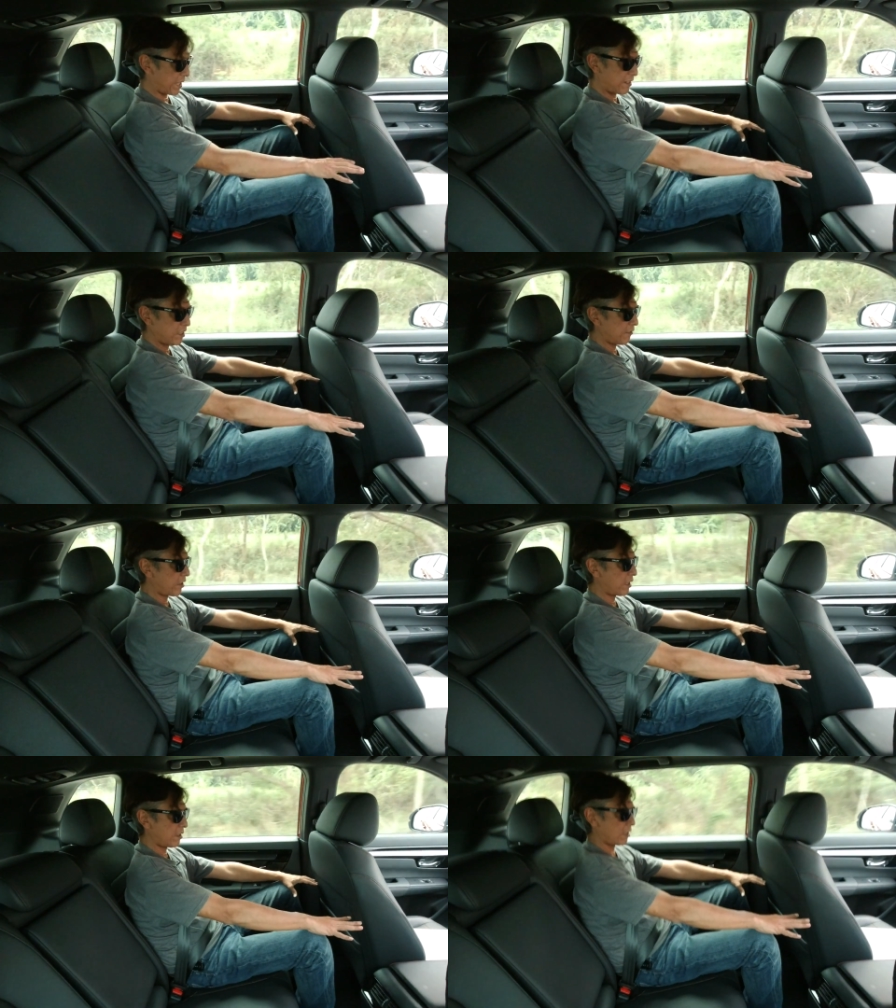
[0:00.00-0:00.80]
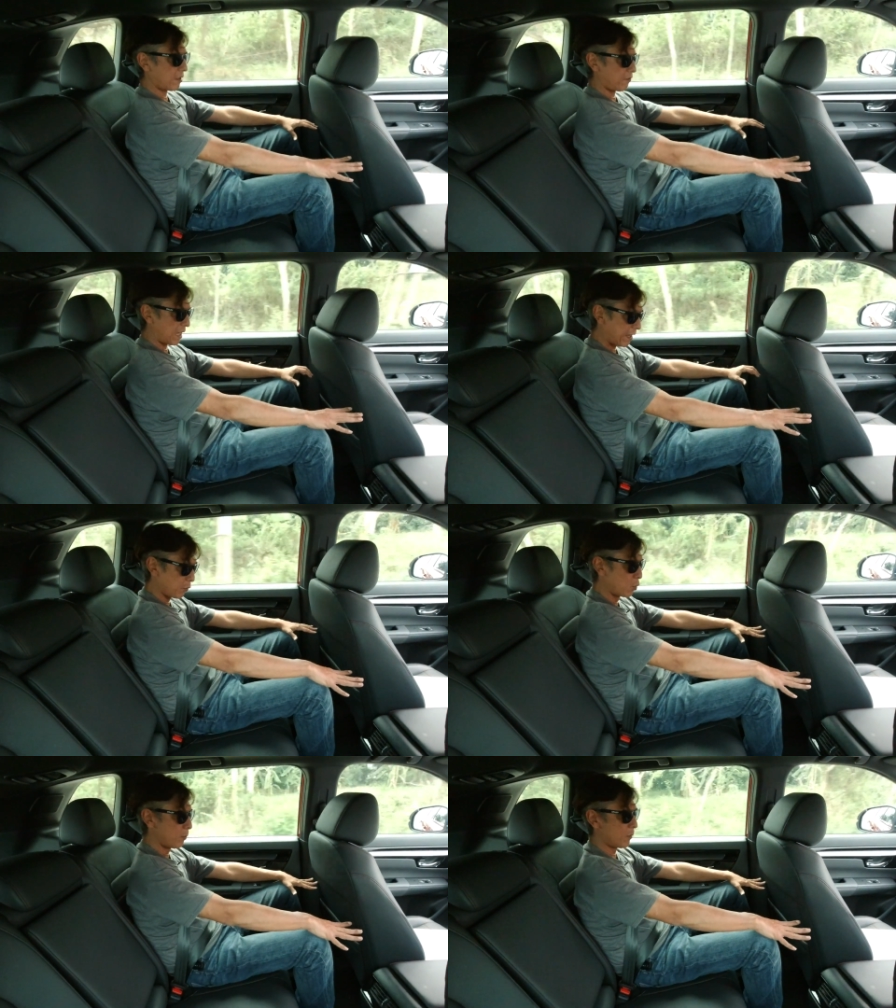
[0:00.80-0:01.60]
plenty of
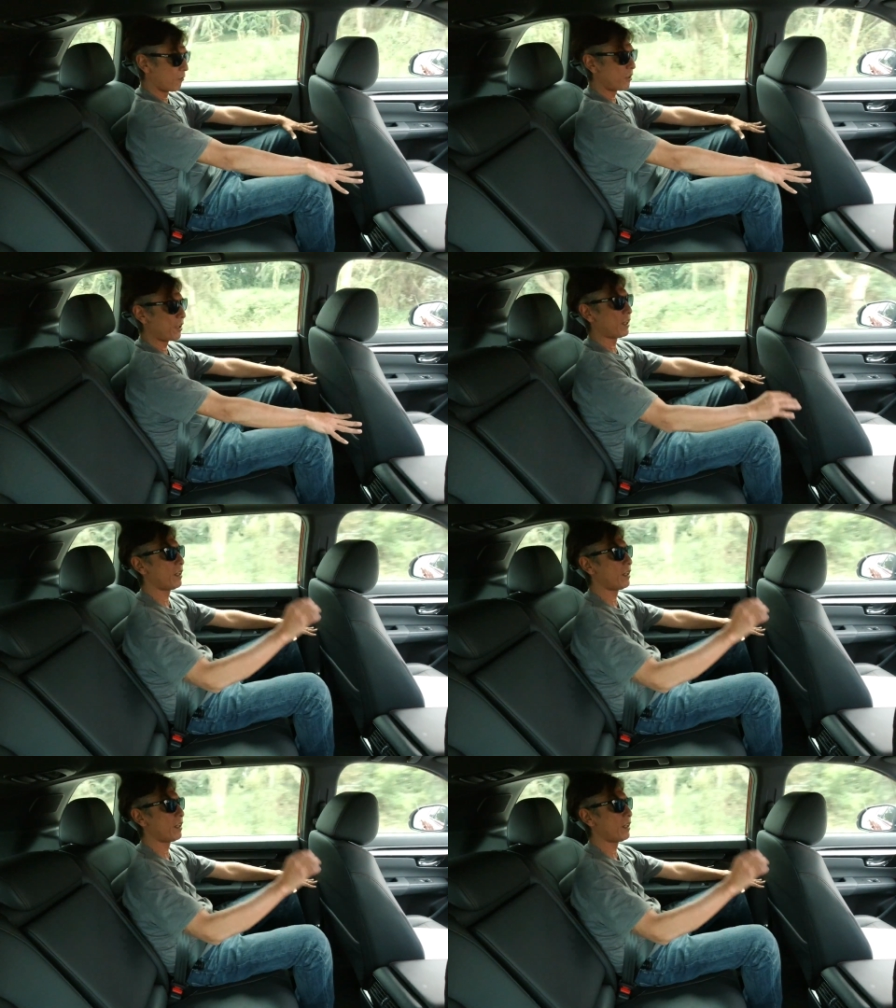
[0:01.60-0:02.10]
leg room over